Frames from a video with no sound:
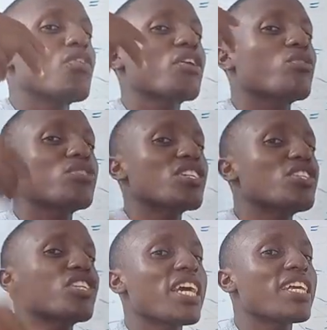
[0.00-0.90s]

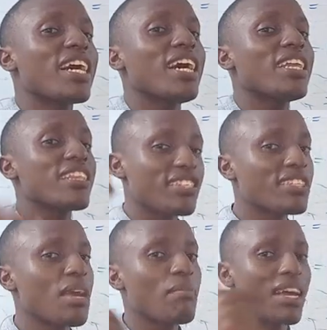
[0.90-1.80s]
cross-section area the
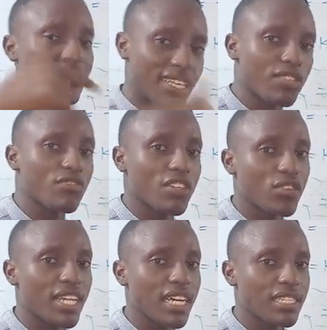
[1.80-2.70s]
same as that of the
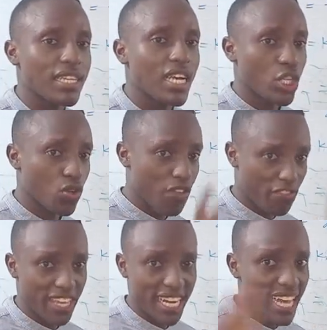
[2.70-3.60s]
conductor. So if
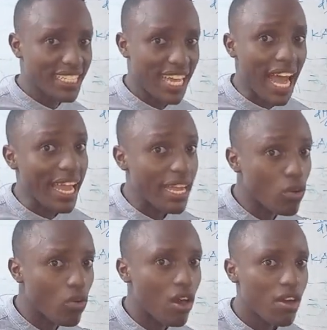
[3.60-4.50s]
the length are
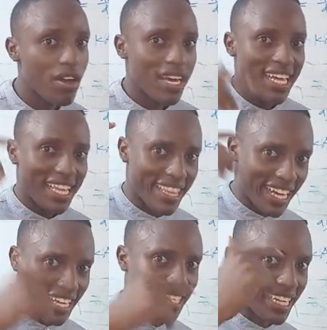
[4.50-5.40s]
equal,
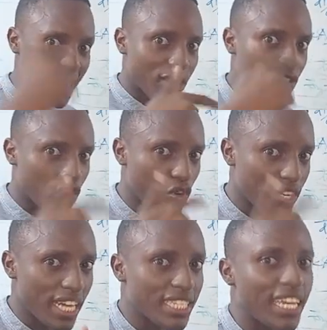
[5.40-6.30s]
that length of the
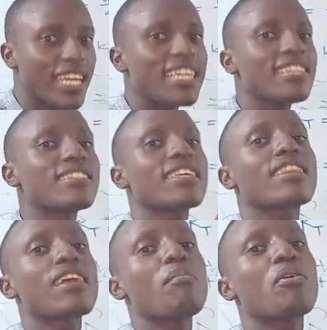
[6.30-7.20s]
conductor is the
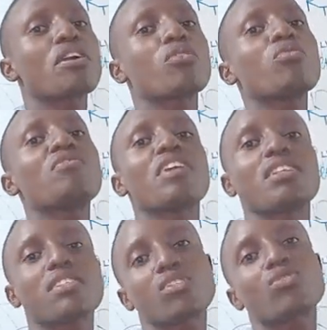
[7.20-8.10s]
thermal
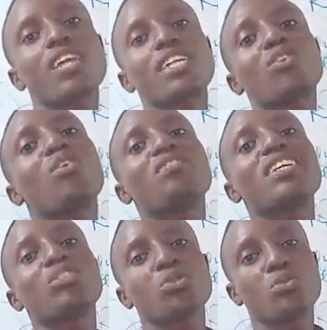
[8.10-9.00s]
equivalent to that of the
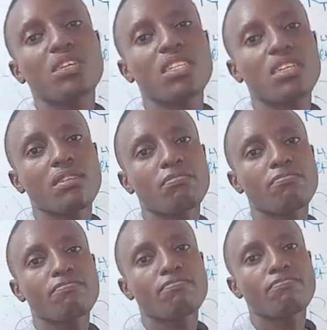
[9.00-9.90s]
insulator.
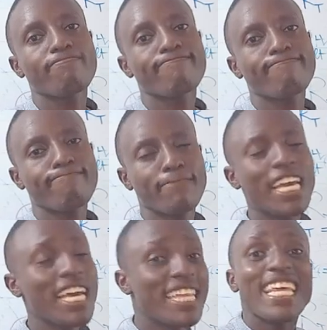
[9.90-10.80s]

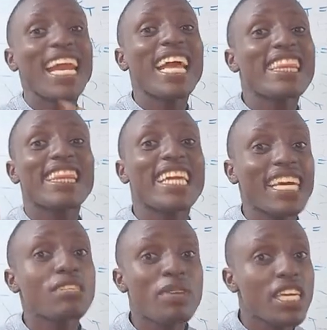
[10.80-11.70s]
The length, they
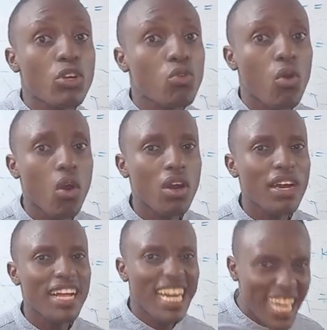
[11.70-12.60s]
can't be equal.
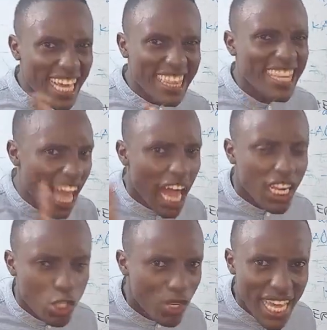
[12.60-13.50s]

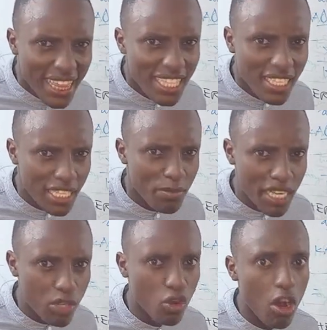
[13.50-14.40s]
Actual lengths can't be
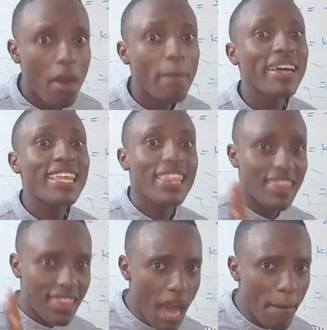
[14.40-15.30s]
equal, but the
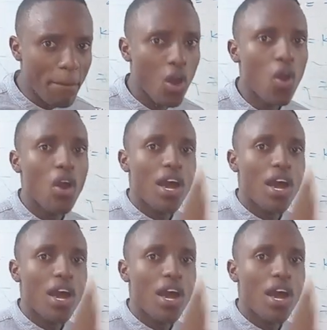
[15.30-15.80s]
thermal